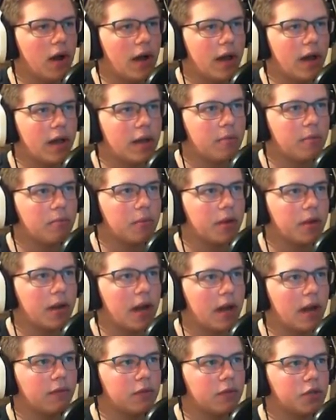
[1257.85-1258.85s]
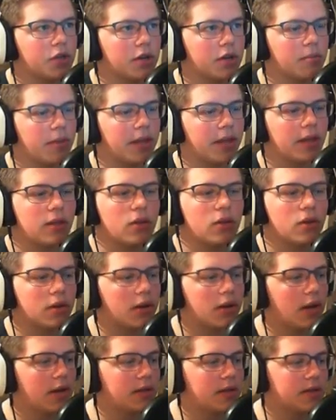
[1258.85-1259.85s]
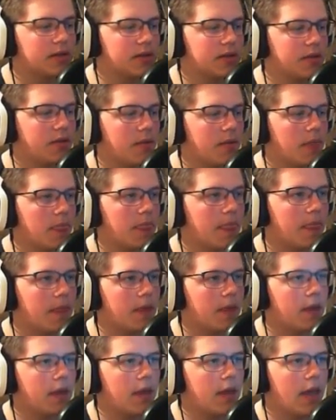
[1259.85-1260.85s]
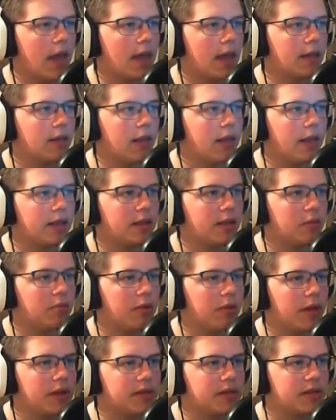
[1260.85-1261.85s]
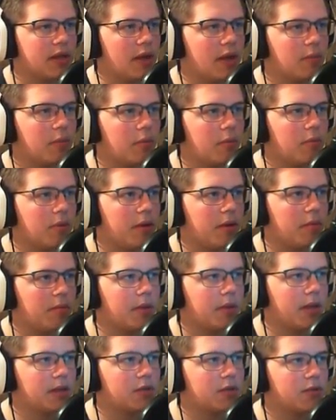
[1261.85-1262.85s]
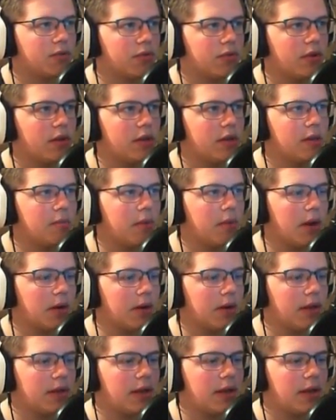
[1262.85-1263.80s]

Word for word: Now I'm gonna have to try to make it look nice and light the place up a bit, but that's really